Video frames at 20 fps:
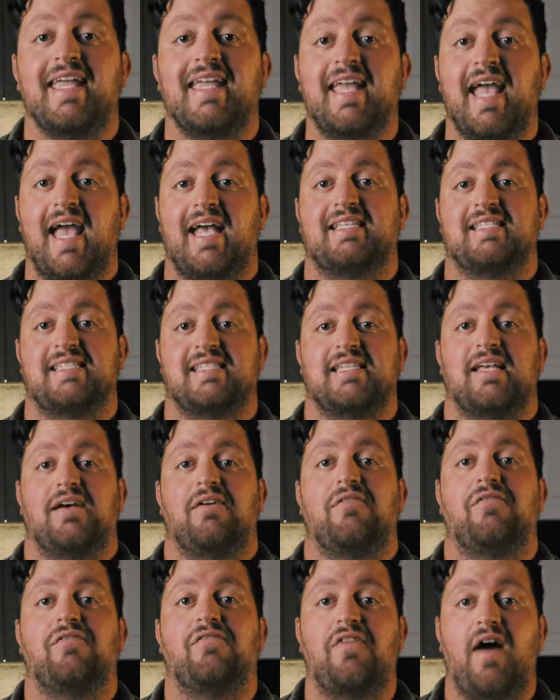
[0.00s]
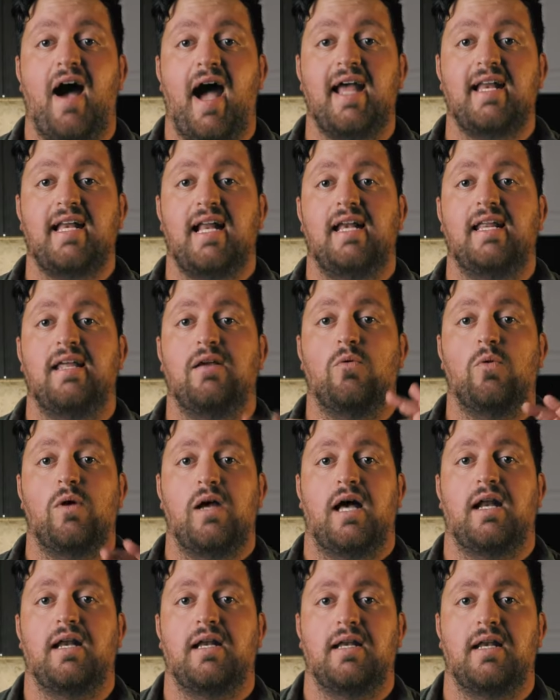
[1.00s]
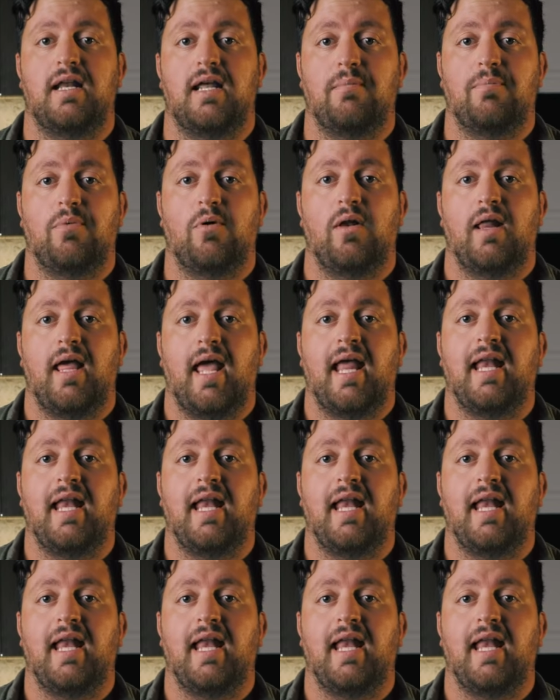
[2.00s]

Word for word: Yes, finally we are in Naples,